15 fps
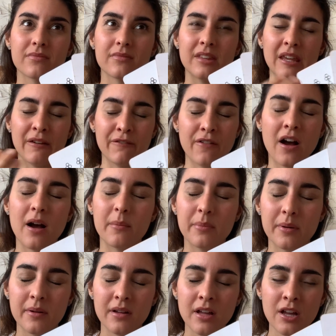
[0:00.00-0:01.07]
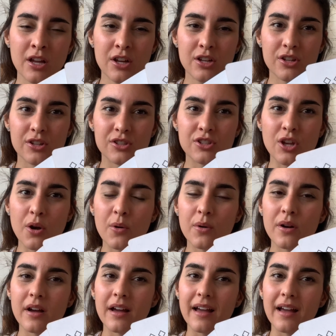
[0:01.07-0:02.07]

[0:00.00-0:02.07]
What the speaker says: give up. So